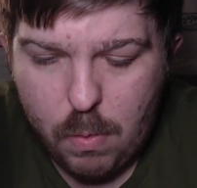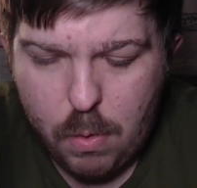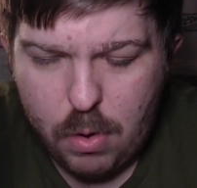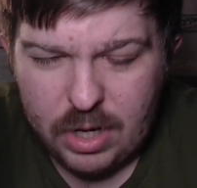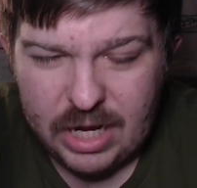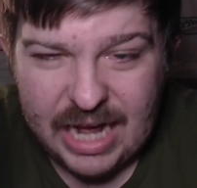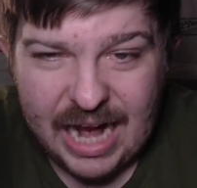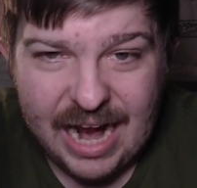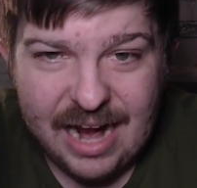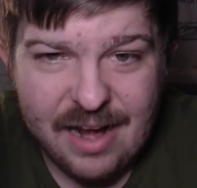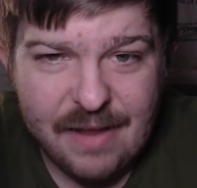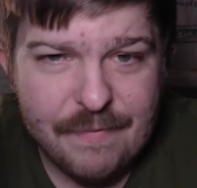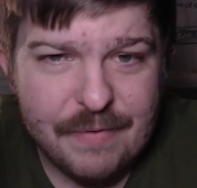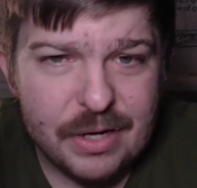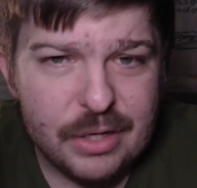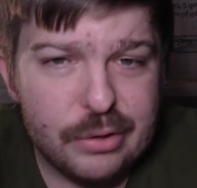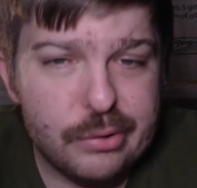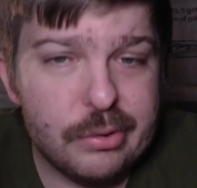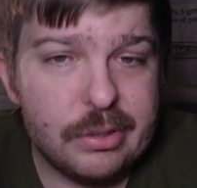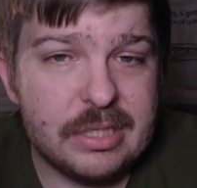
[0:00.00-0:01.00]
were kind
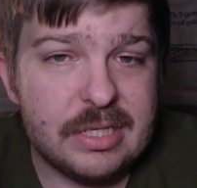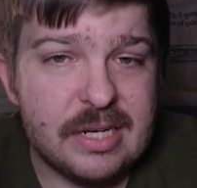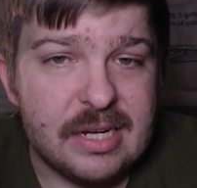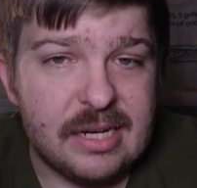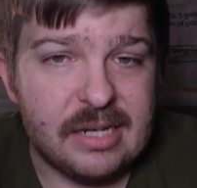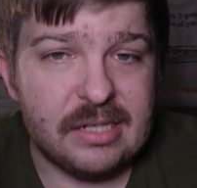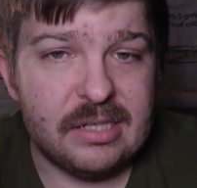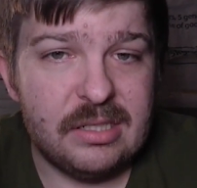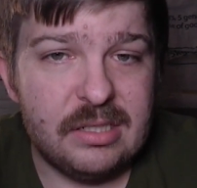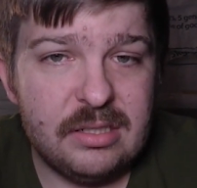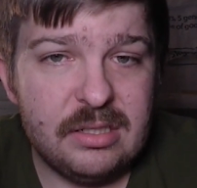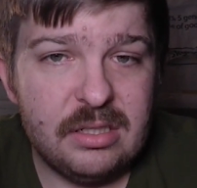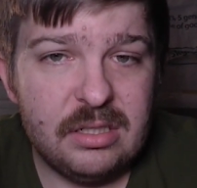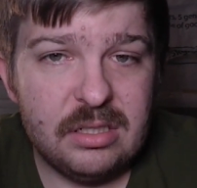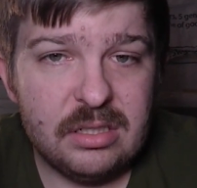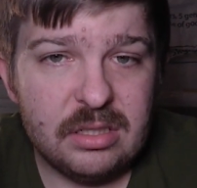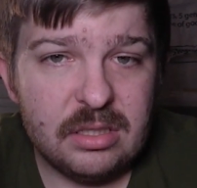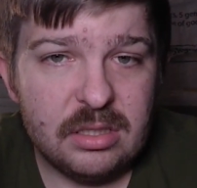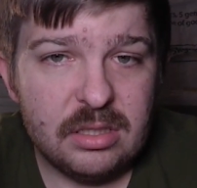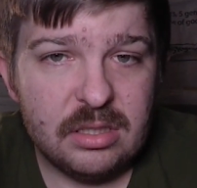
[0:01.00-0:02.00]
of interesting.
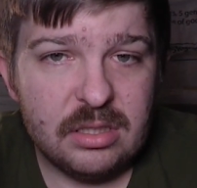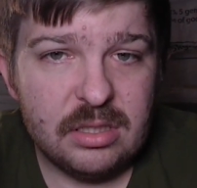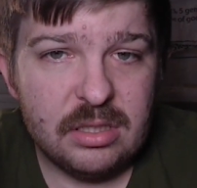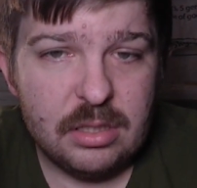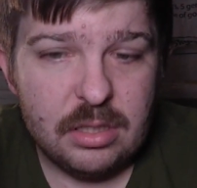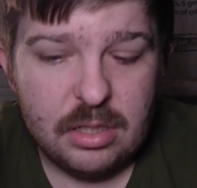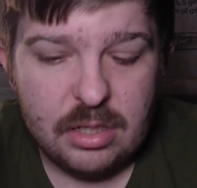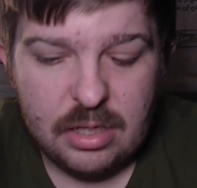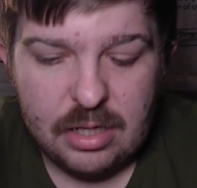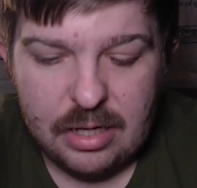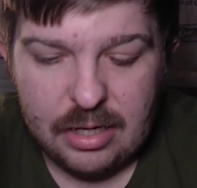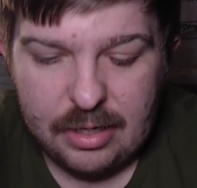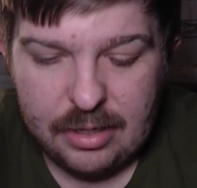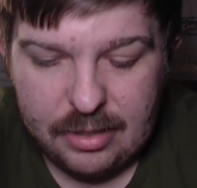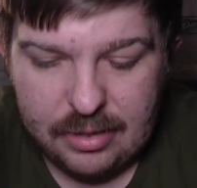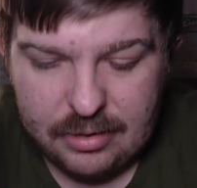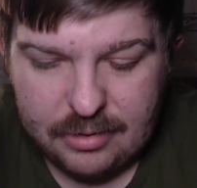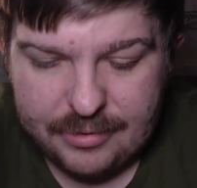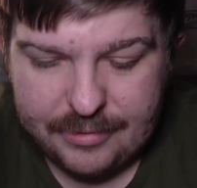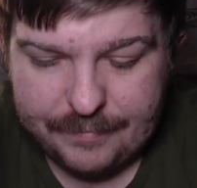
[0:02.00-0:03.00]

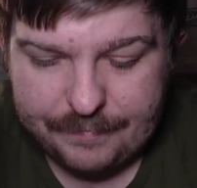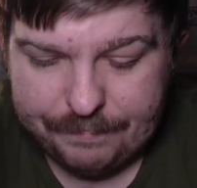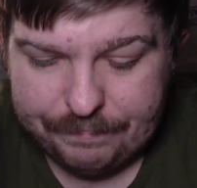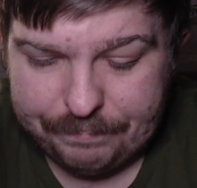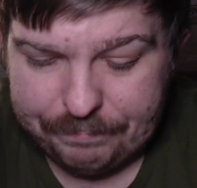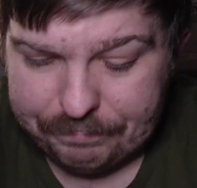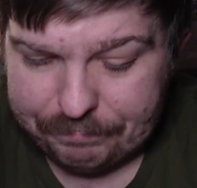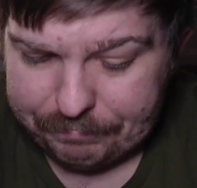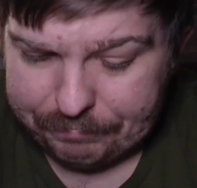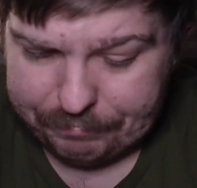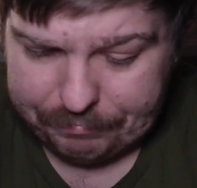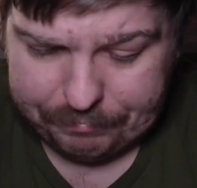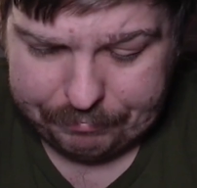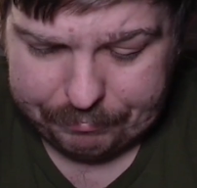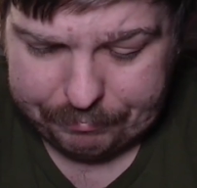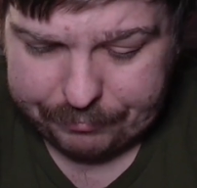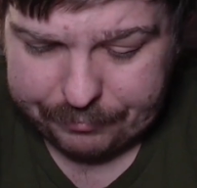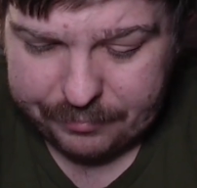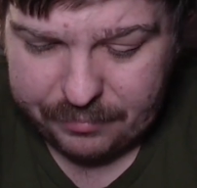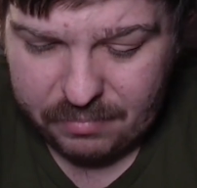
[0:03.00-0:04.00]
Um,
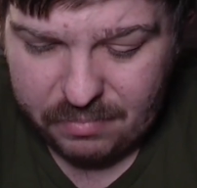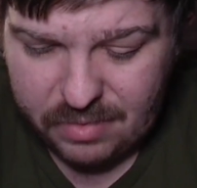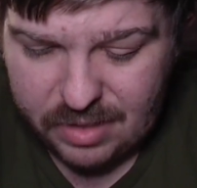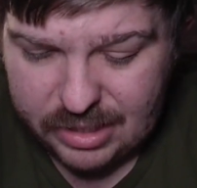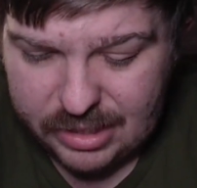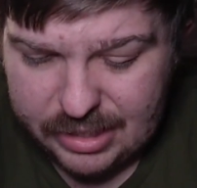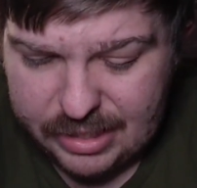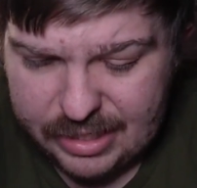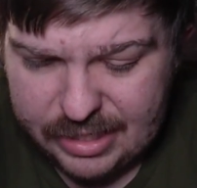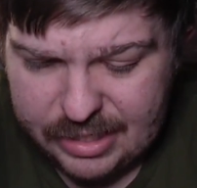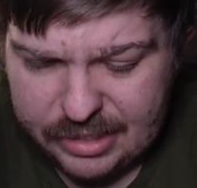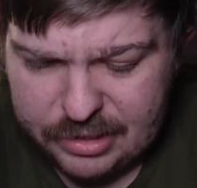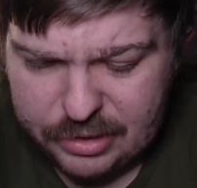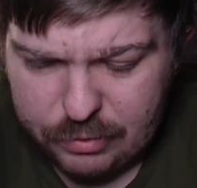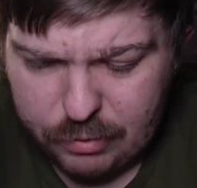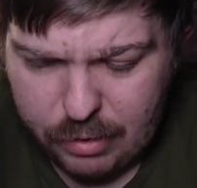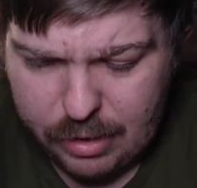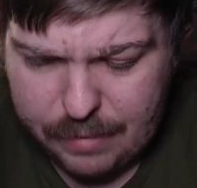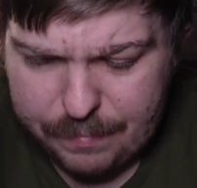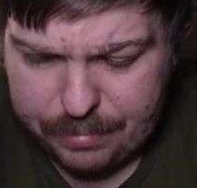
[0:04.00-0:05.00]
the
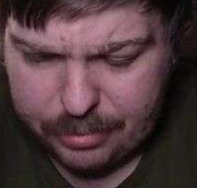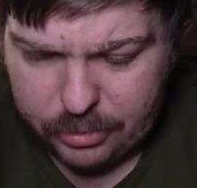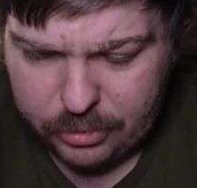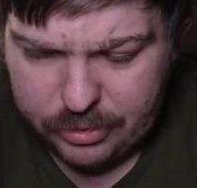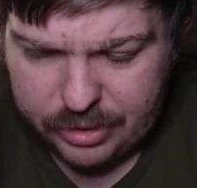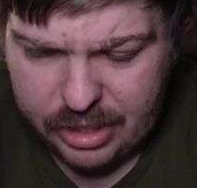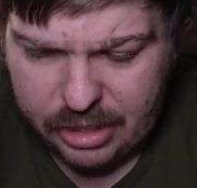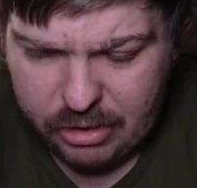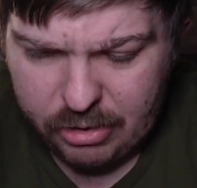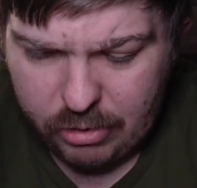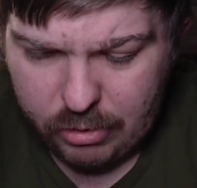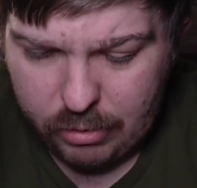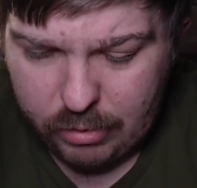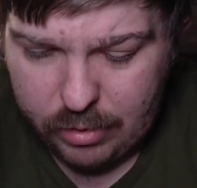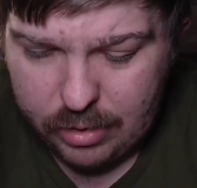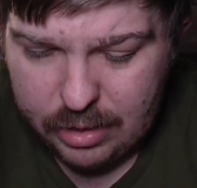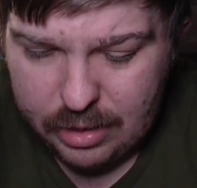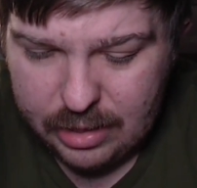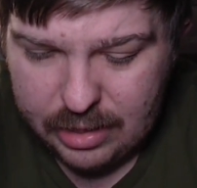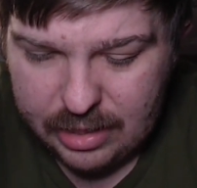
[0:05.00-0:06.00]
Instagram poll
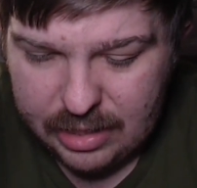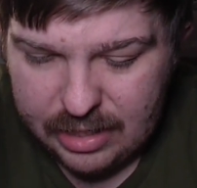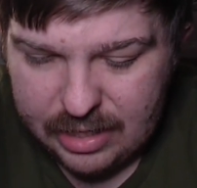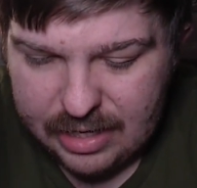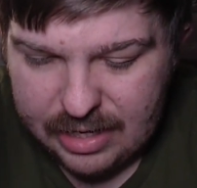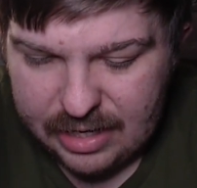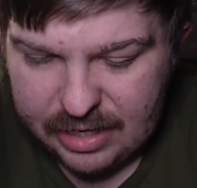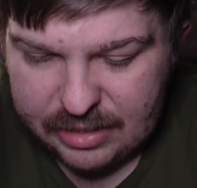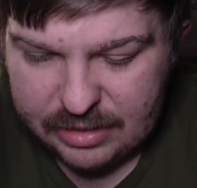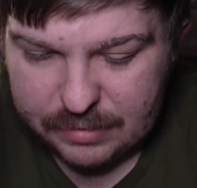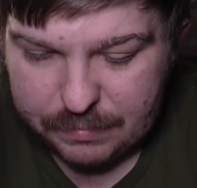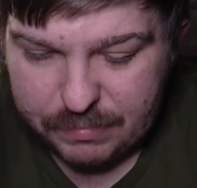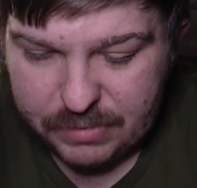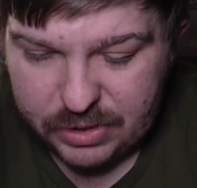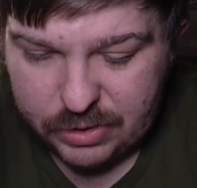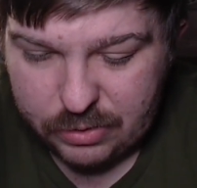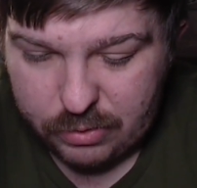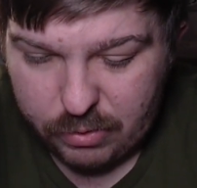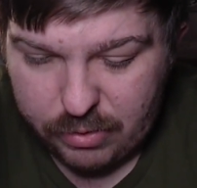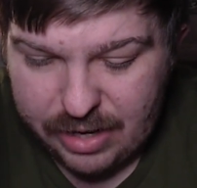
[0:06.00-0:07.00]
here has
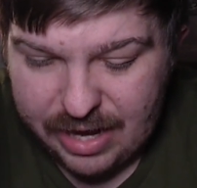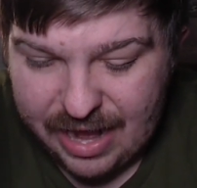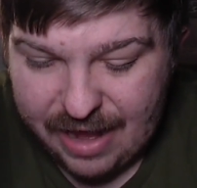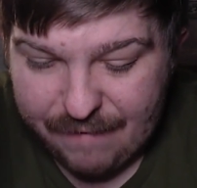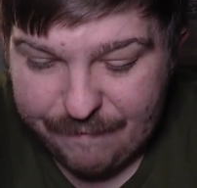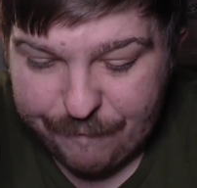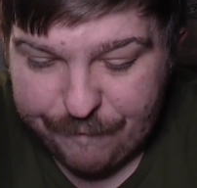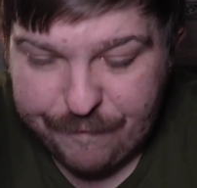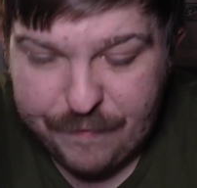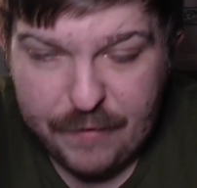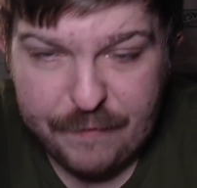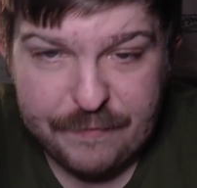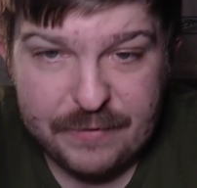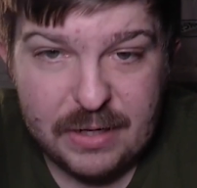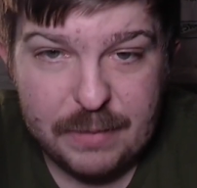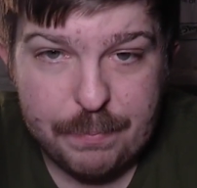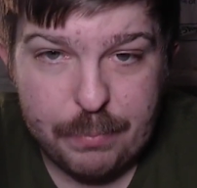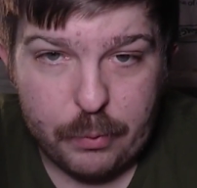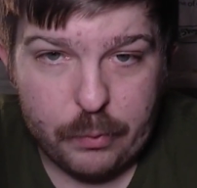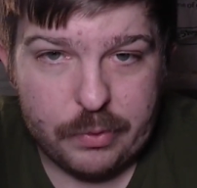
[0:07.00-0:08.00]
Missouri at
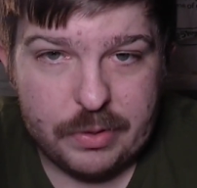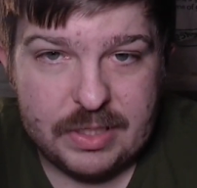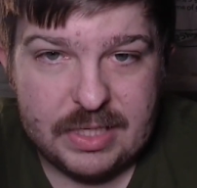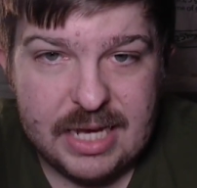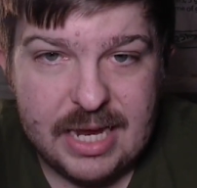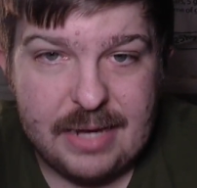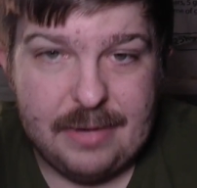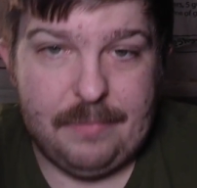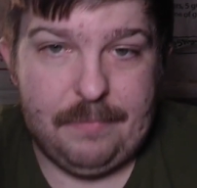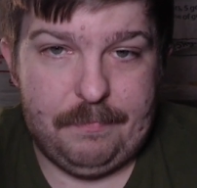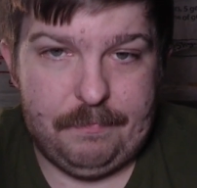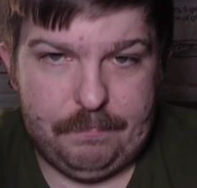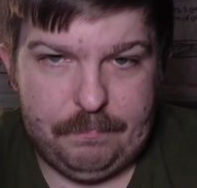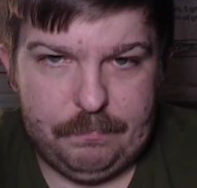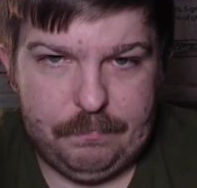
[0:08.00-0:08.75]
50%.